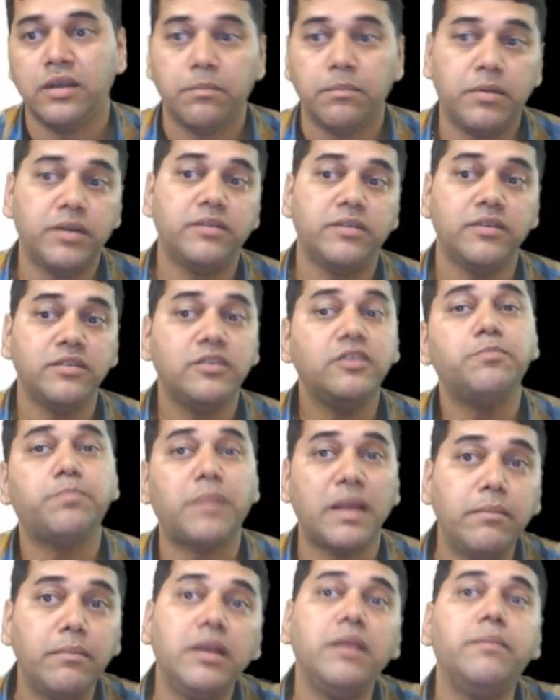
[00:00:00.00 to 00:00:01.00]
But this is
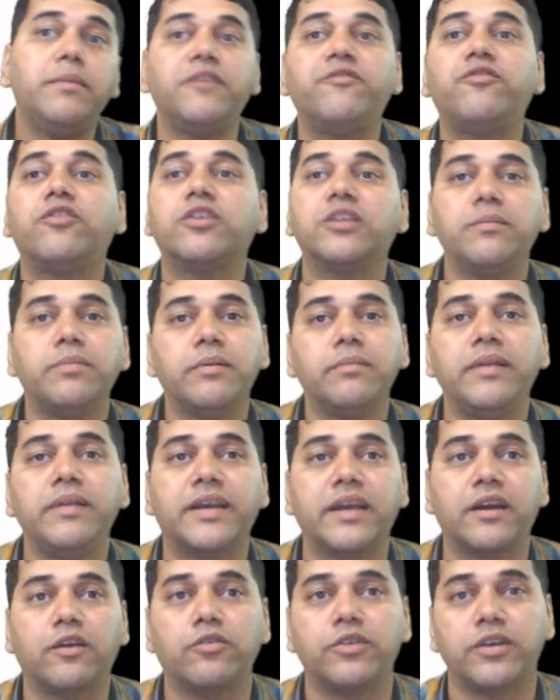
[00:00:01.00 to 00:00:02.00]
primarily meant for the
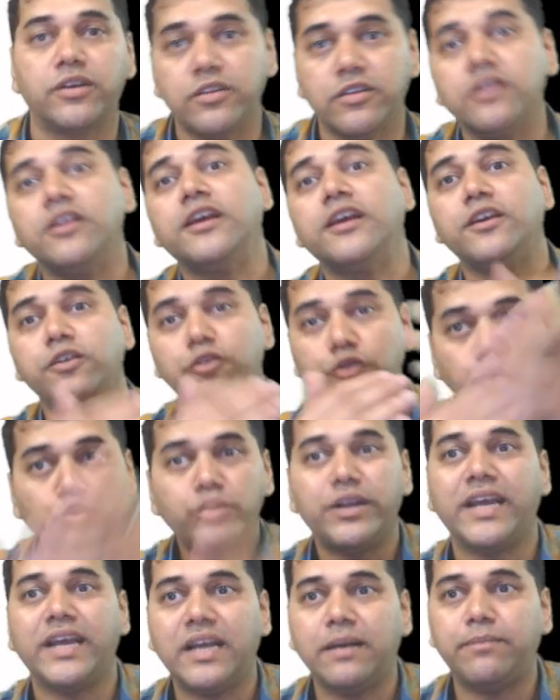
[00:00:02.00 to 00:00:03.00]
public accountant. So you
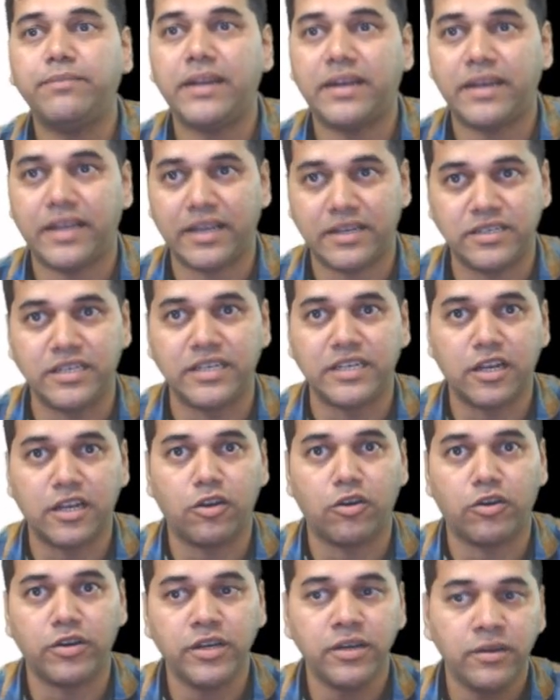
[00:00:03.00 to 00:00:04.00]
take up that
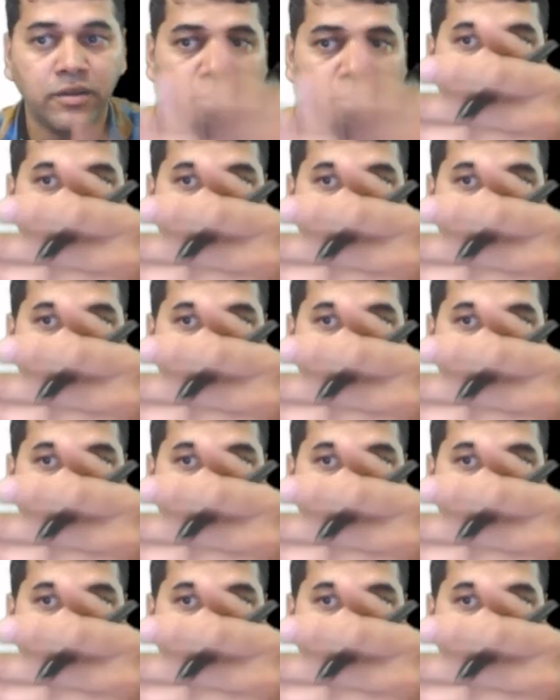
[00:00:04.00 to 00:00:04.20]
internal audit.